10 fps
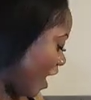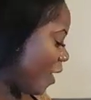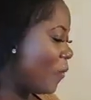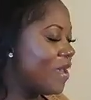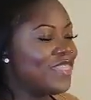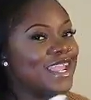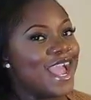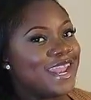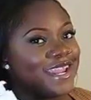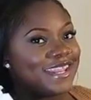And one thing
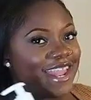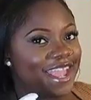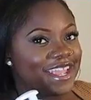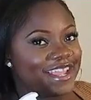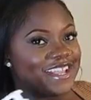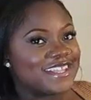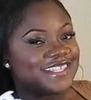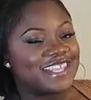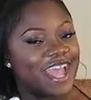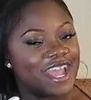I didn't like
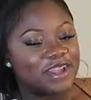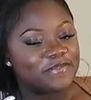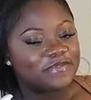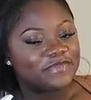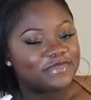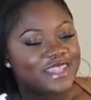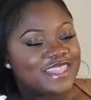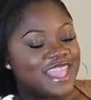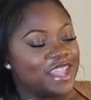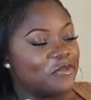is that
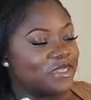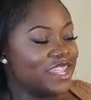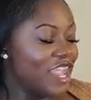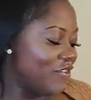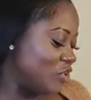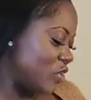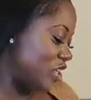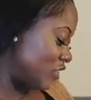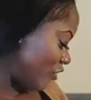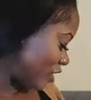they when they gave Troy
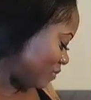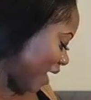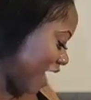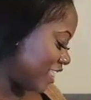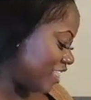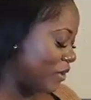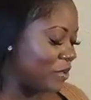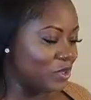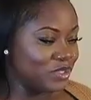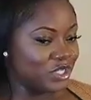his first bath, they
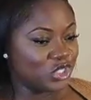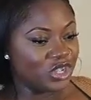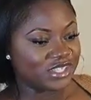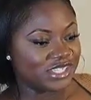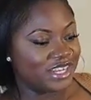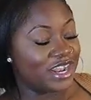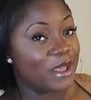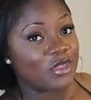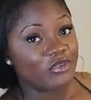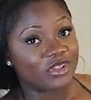were using Johnson. And
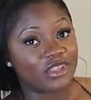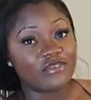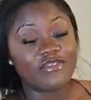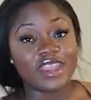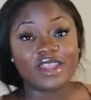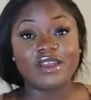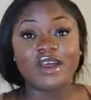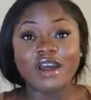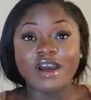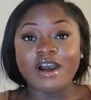I'm not really a fan
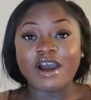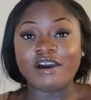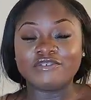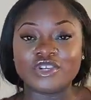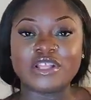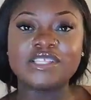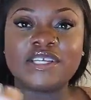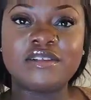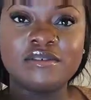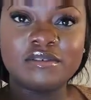of
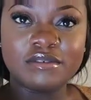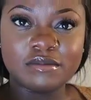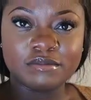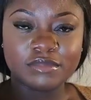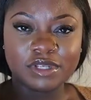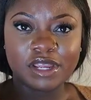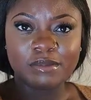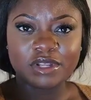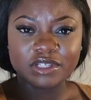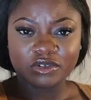Johnson.
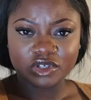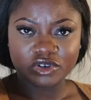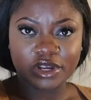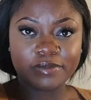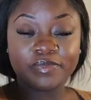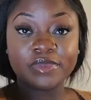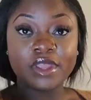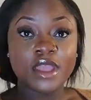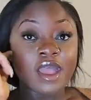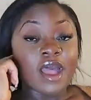Camera doesn't look straight.
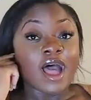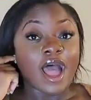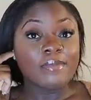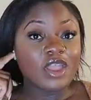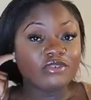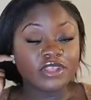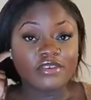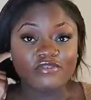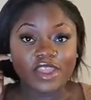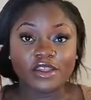I'm not really
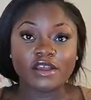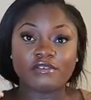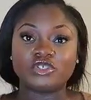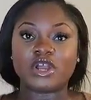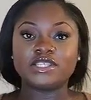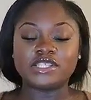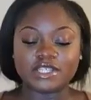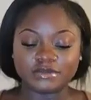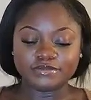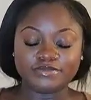a fan of
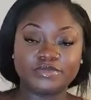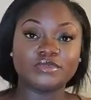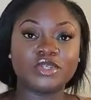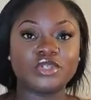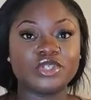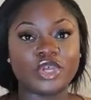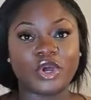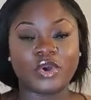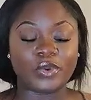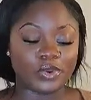Johnson.
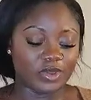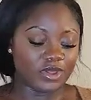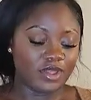So